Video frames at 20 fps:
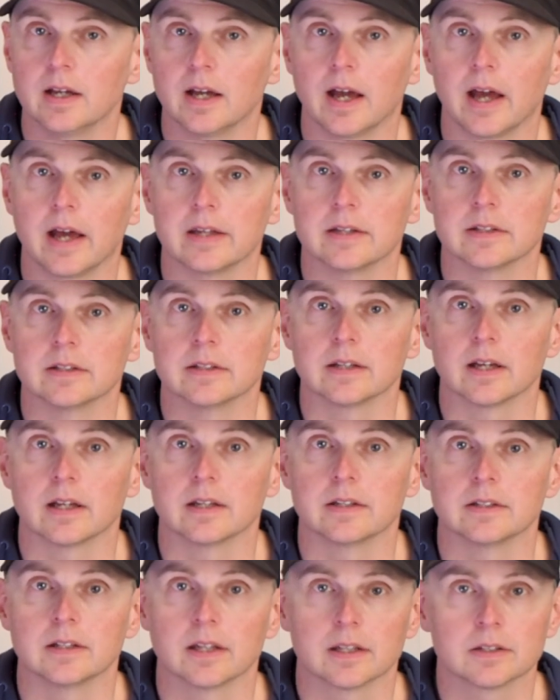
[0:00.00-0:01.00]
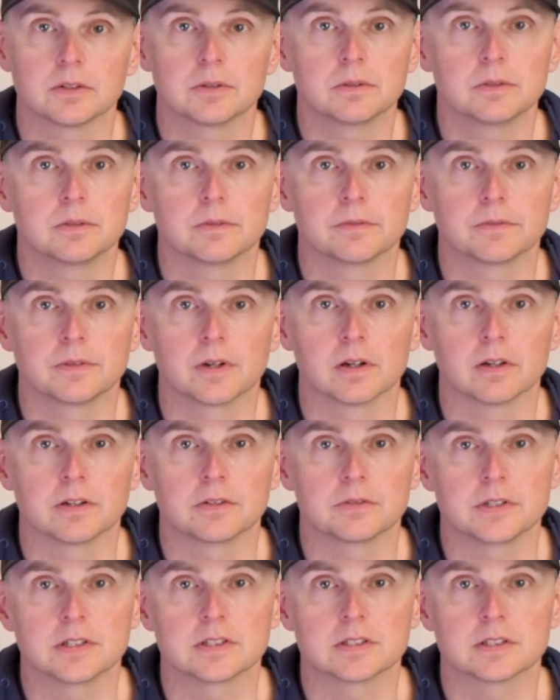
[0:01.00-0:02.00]
And another
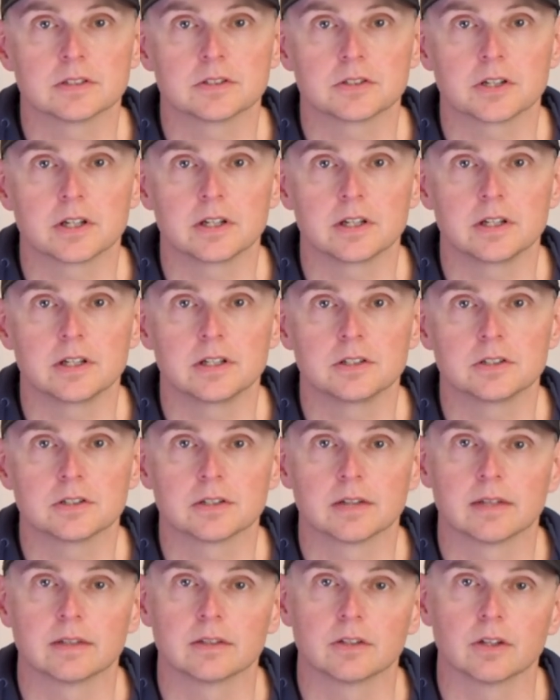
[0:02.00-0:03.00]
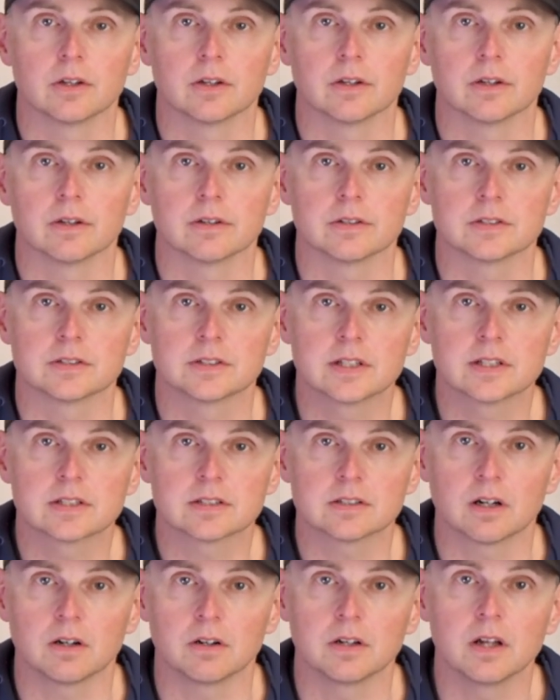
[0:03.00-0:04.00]
fairly recent change, the
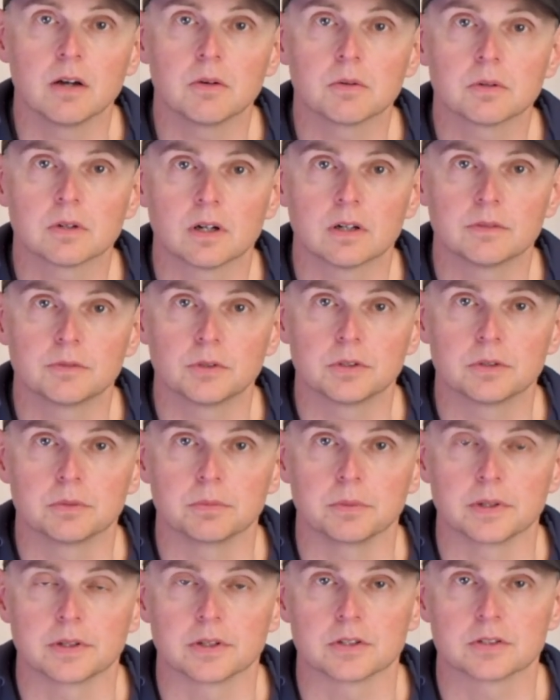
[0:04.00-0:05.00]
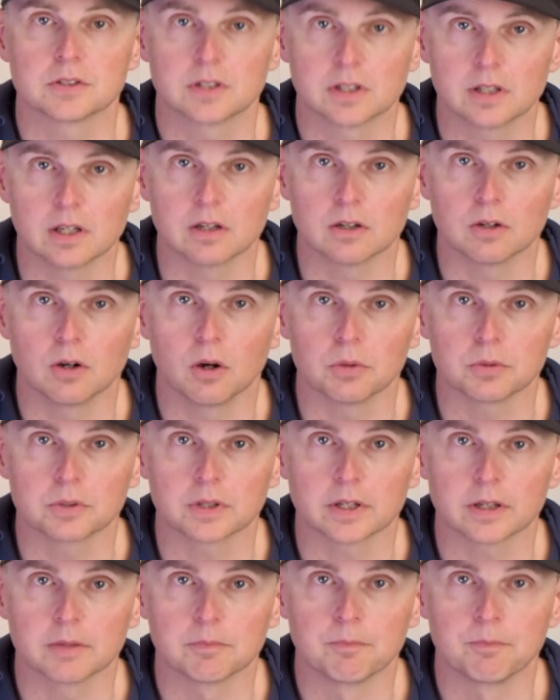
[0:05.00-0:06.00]
sticks are now covered with a sticky
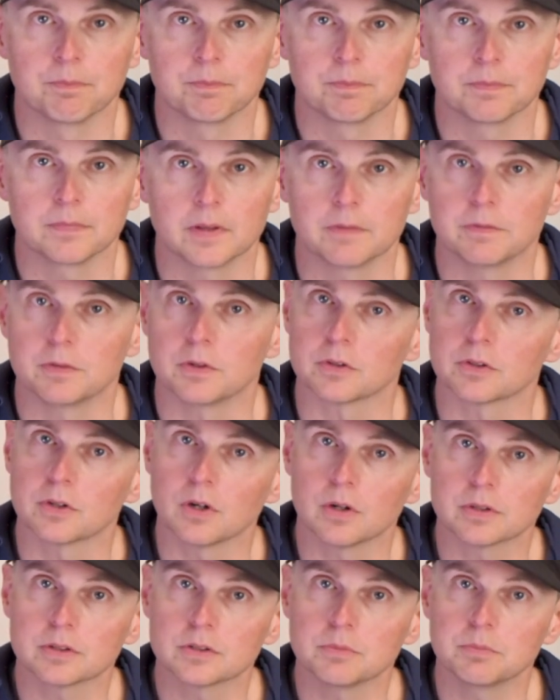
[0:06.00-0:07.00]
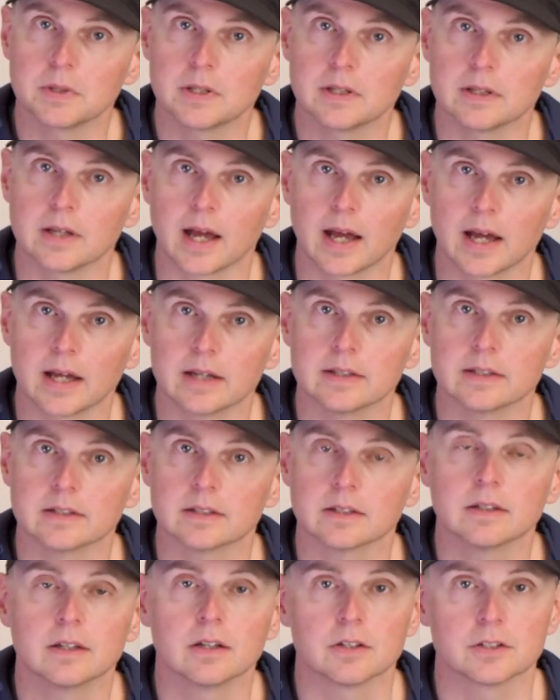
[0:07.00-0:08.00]
coating. If you're going to be
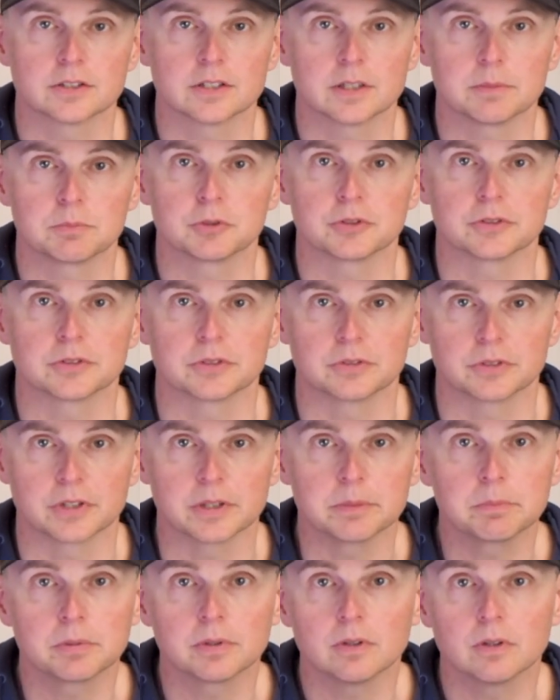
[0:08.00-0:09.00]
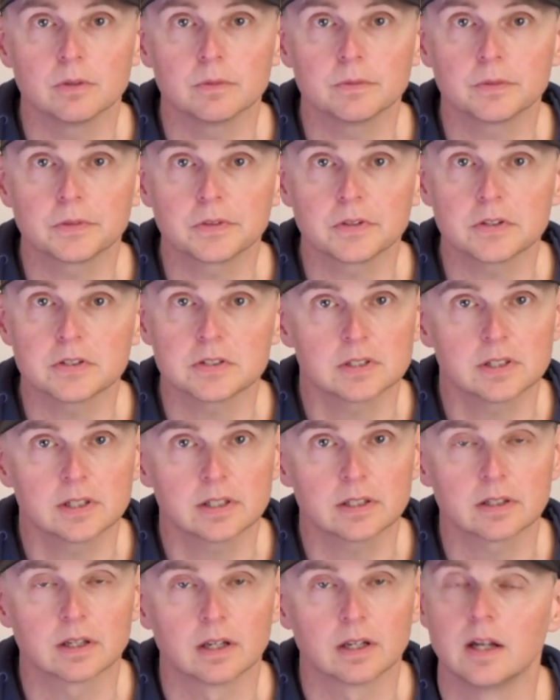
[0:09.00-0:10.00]
adding a separate grip over the
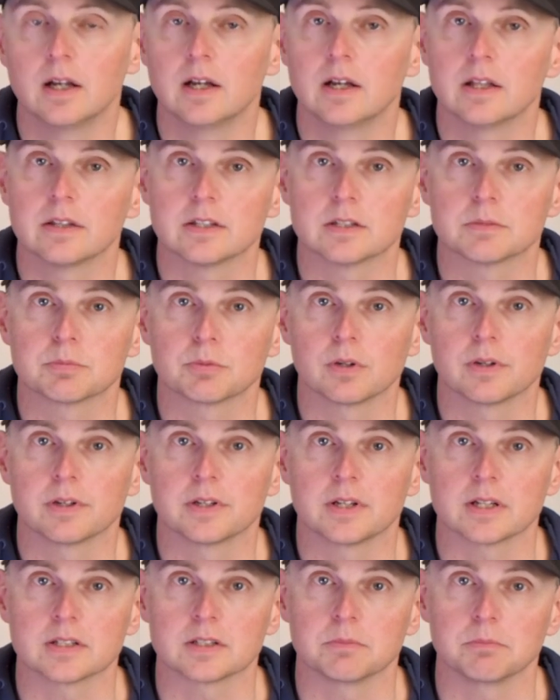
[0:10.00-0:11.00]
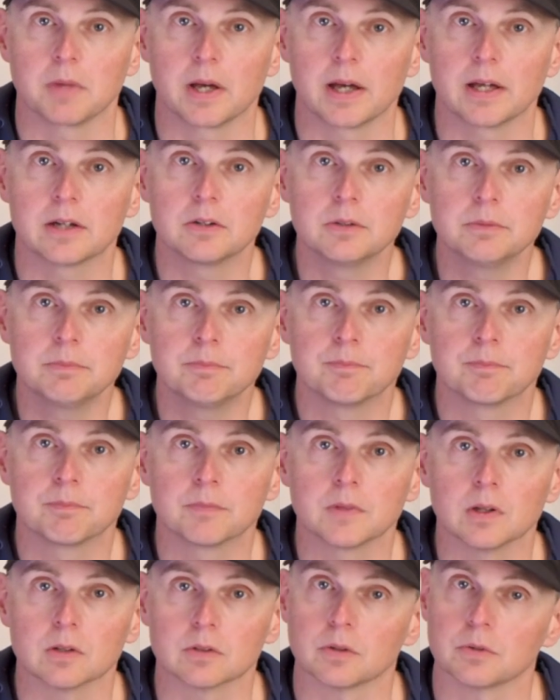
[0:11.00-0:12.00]
stick, this probably doesn't matter,
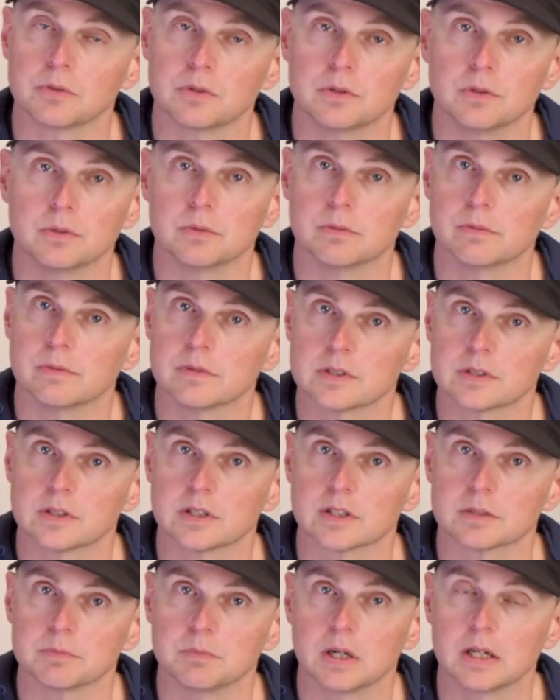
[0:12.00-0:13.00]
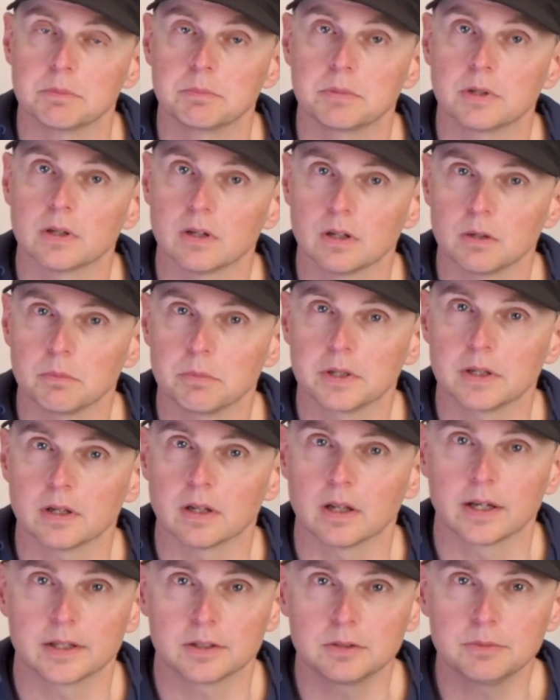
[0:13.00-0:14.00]
although new sticks might be a little bit
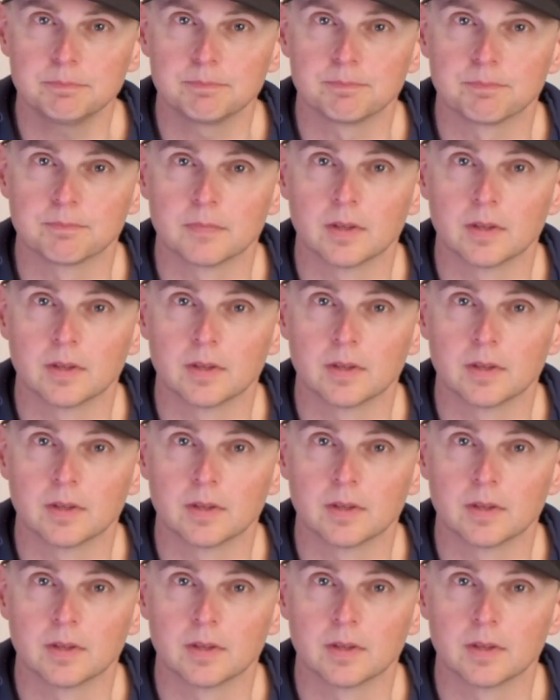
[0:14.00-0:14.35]
lighter.